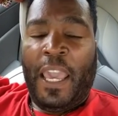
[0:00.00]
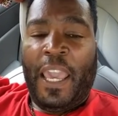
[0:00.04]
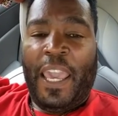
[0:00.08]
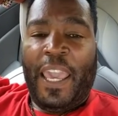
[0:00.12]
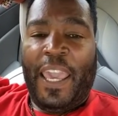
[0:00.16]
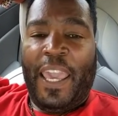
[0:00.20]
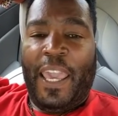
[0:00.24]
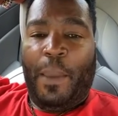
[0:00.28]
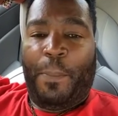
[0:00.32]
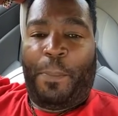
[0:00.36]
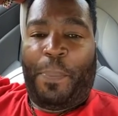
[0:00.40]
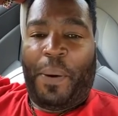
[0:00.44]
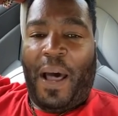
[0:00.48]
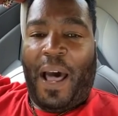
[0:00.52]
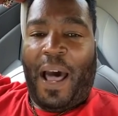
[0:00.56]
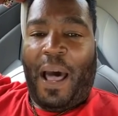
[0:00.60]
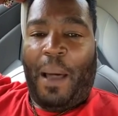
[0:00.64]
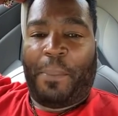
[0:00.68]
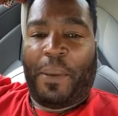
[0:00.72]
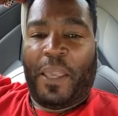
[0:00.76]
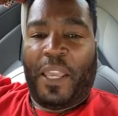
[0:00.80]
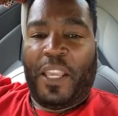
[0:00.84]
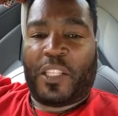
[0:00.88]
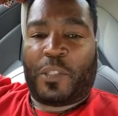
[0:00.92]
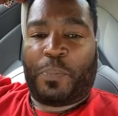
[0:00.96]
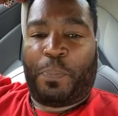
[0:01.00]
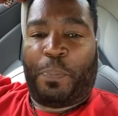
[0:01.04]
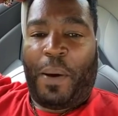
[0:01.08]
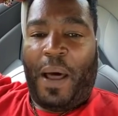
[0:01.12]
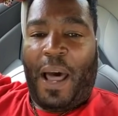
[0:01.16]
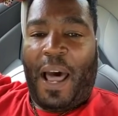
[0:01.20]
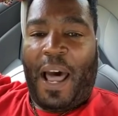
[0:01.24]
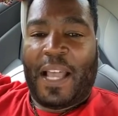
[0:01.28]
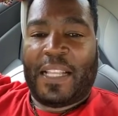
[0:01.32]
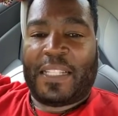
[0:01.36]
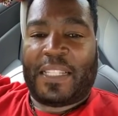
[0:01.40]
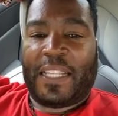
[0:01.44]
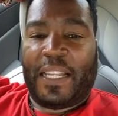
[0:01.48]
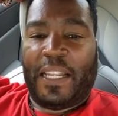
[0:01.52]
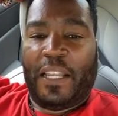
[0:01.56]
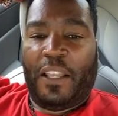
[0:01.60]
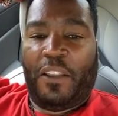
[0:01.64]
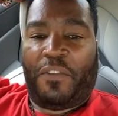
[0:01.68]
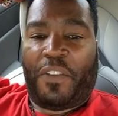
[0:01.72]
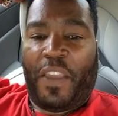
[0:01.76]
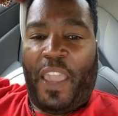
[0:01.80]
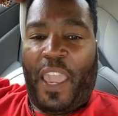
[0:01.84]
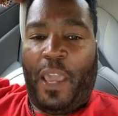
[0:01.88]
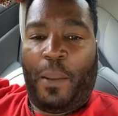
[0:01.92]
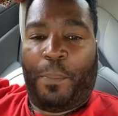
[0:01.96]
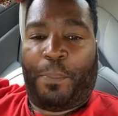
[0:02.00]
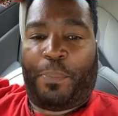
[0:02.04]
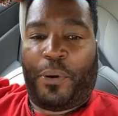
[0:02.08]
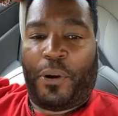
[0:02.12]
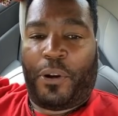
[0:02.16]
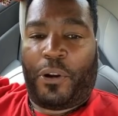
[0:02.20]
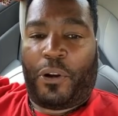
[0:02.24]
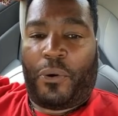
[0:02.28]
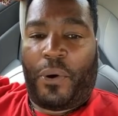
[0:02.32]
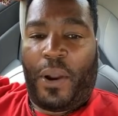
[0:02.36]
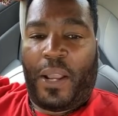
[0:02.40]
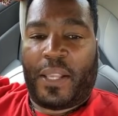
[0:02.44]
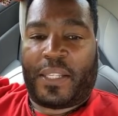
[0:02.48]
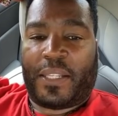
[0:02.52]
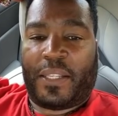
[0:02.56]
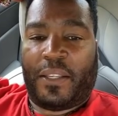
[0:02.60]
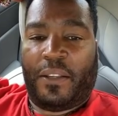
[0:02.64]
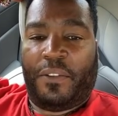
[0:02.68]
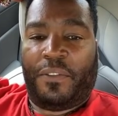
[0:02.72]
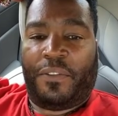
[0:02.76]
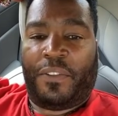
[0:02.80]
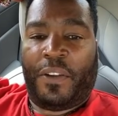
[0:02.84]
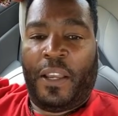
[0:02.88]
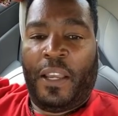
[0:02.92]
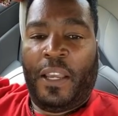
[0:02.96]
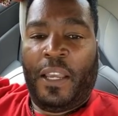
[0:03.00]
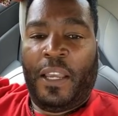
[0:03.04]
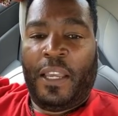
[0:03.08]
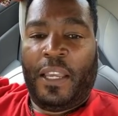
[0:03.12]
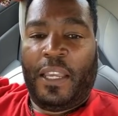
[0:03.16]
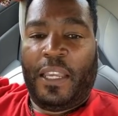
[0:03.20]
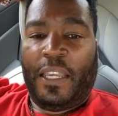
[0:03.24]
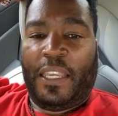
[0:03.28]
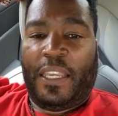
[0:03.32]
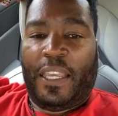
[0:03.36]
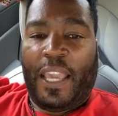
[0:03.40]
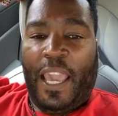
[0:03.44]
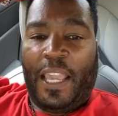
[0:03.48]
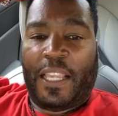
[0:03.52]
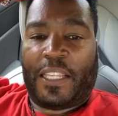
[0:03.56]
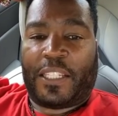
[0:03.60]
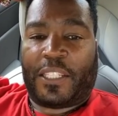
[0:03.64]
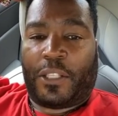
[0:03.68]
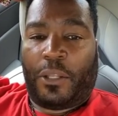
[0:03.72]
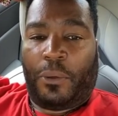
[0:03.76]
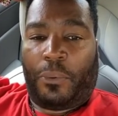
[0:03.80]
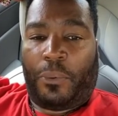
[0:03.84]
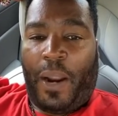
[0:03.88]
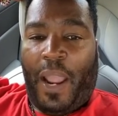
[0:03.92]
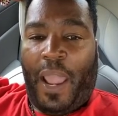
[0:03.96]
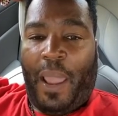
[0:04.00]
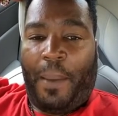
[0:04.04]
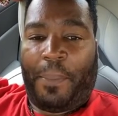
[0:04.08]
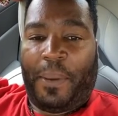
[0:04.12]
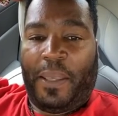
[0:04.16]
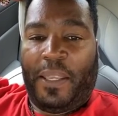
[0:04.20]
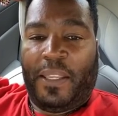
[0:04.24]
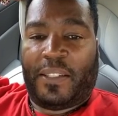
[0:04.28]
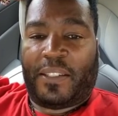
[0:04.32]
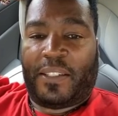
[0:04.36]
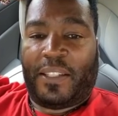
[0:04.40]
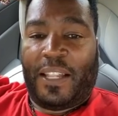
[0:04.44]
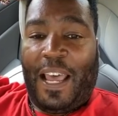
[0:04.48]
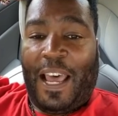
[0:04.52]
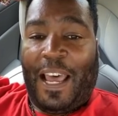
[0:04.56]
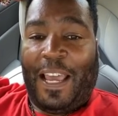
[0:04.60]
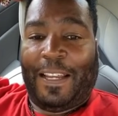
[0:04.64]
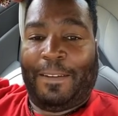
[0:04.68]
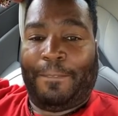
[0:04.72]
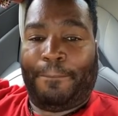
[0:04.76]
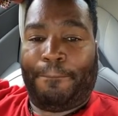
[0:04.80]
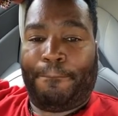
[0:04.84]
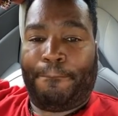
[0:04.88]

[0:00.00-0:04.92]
Hip-hop is positive and progressive. Gangster rap is not.